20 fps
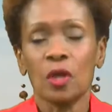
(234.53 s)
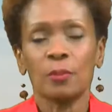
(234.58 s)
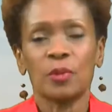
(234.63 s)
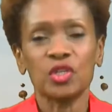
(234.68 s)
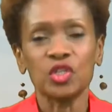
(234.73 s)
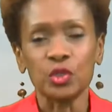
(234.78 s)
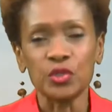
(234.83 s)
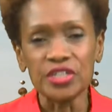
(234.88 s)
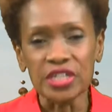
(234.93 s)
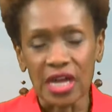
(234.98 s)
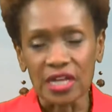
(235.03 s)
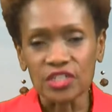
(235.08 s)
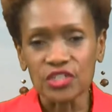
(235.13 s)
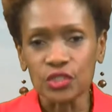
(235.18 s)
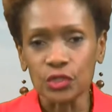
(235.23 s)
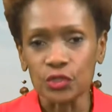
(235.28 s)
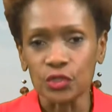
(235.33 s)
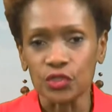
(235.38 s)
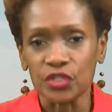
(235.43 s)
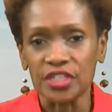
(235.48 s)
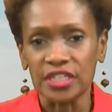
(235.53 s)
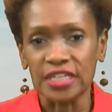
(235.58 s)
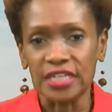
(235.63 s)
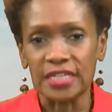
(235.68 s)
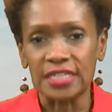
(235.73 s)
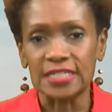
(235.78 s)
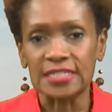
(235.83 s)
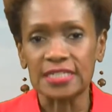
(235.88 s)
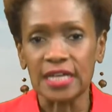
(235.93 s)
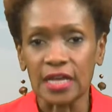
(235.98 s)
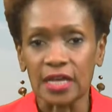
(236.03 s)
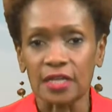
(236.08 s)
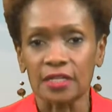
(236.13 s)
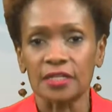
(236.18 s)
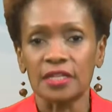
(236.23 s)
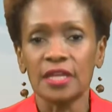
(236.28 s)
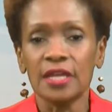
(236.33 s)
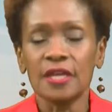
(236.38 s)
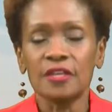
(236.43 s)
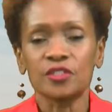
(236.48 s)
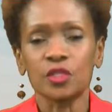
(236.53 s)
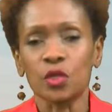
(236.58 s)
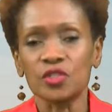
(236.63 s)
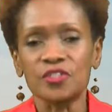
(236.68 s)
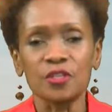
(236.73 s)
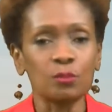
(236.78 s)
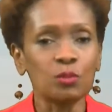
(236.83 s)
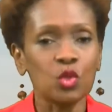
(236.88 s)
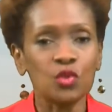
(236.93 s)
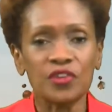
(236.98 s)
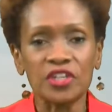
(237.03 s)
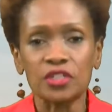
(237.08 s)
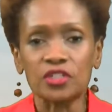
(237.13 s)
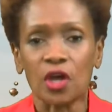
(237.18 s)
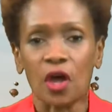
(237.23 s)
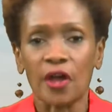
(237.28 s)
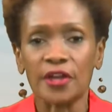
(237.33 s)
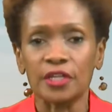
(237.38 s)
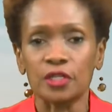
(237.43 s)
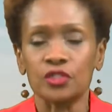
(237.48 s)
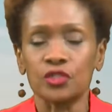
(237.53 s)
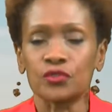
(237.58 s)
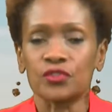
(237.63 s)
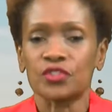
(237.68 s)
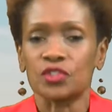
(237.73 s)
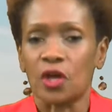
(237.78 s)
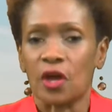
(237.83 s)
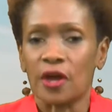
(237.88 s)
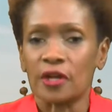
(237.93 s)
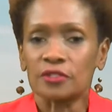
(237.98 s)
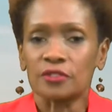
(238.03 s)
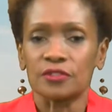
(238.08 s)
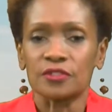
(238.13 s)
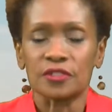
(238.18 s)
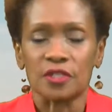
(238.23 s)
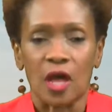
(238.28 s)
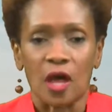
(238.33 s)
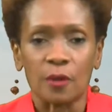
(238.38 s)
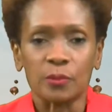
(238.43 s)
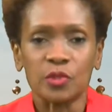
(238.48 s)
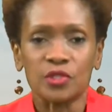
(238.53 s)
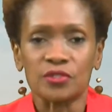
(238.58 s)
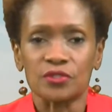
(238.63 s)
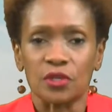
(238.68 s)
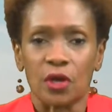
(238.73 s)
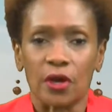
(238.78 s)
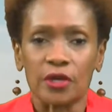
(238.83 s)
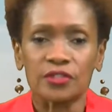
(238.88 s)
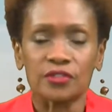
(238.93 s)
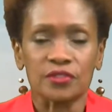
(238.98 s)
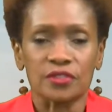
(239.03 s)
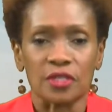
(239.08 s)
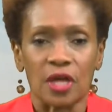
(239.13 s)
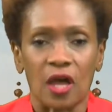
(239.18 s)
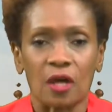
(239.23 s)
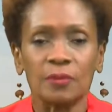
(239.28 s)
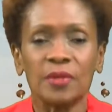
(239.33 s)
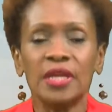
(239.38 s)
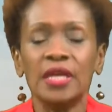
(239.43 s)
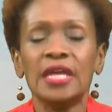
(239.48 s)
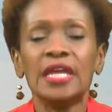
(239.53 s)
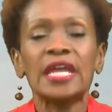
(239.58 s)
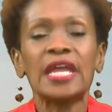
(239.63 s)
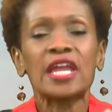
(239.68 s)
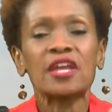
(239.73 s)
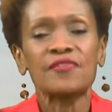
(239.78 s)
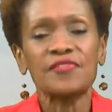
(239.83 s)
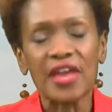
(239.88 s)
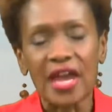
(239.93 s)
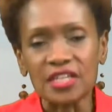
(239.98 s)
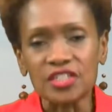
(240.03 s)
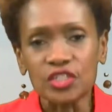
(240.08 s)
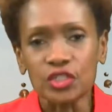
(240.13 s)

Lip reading: but you're not sure you can get it done. So it's a moving target. You start, you stop, you start, you stop. If that's